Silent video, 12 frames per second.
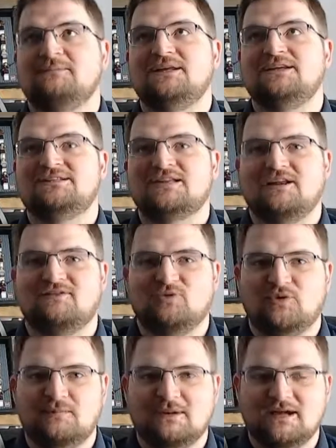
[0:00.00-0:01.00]
Please tell
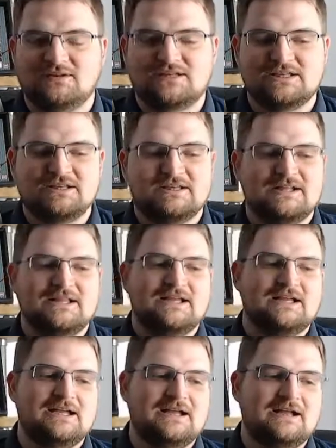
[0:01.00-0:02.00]
everyone about it
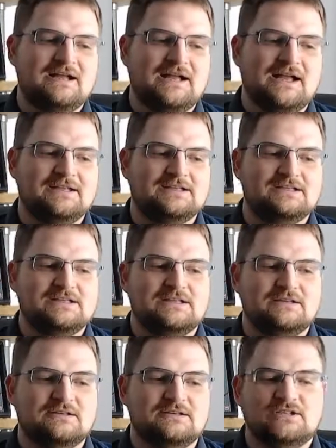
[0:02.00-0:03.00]
and
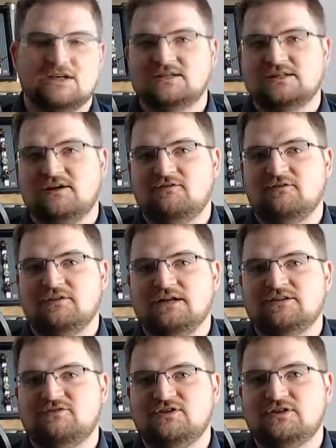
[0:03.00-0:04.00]
check us out for the
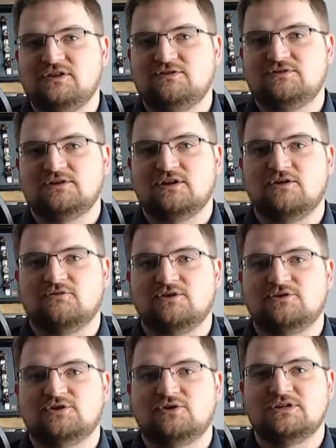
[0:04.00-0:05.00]
next videos. So hopefully
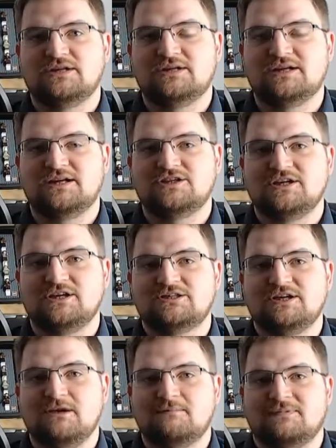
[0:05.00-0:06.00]
you enjoyed it and catch you next
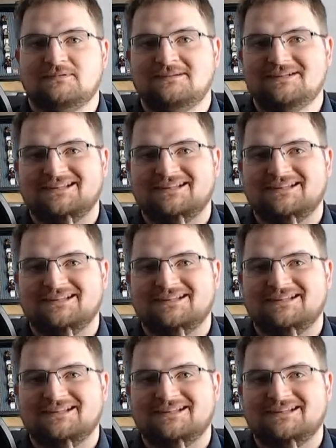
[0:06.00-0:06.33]
time.